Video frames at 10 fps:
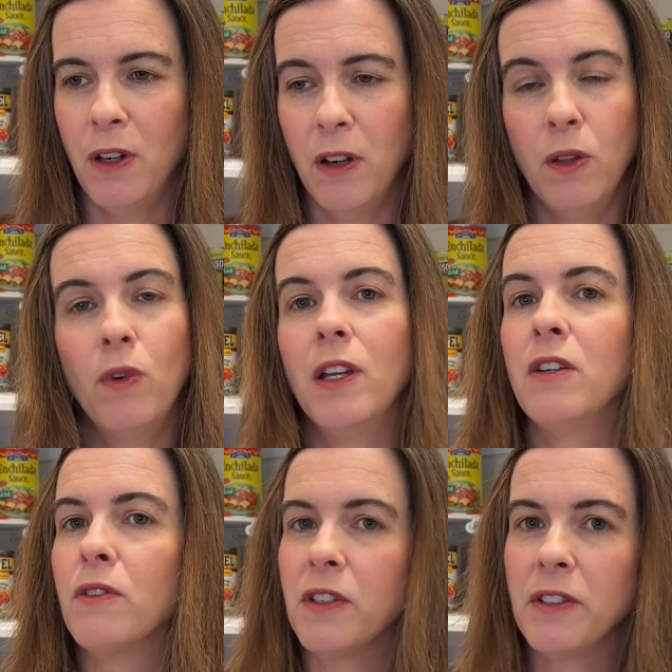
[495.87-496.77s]
or the one
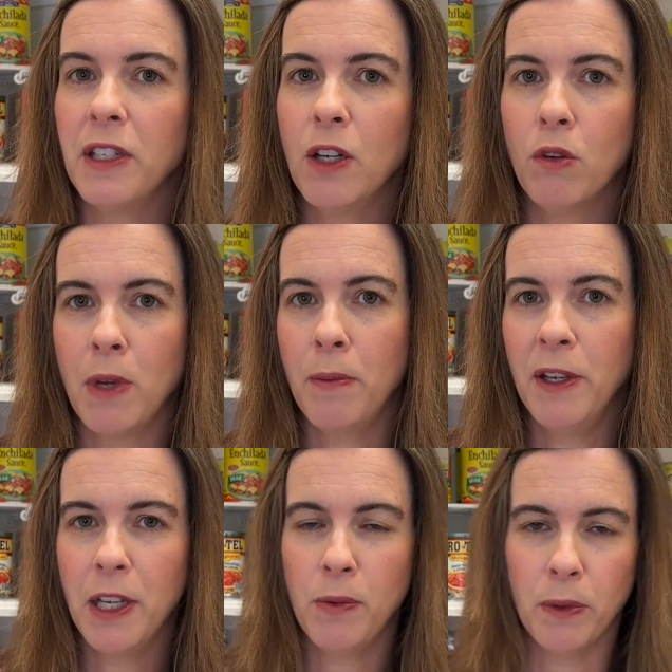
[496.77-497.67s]
under the sink where maybe
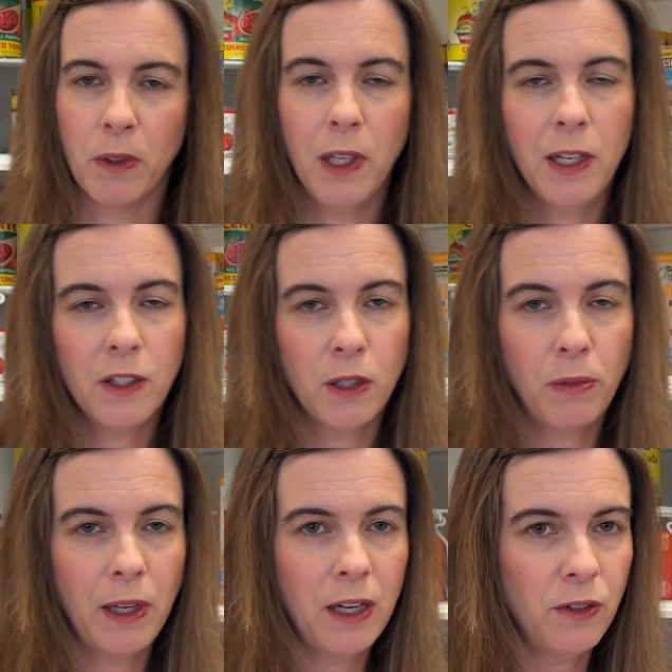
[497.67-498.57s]
you keep some cleaning
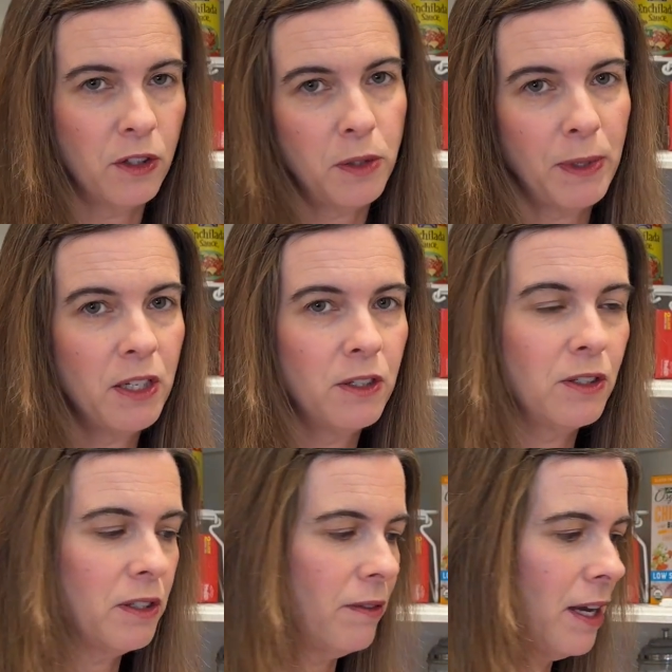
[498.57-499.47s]
supplies or
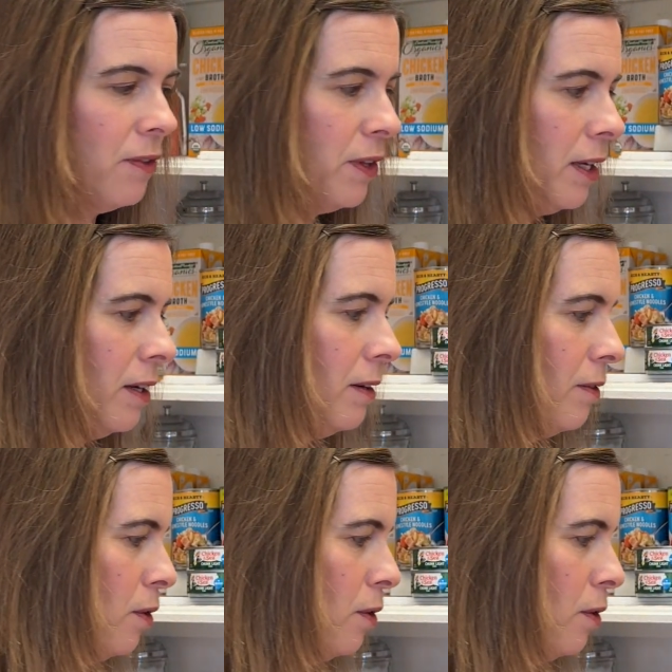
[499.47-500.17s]
sponges of that thing,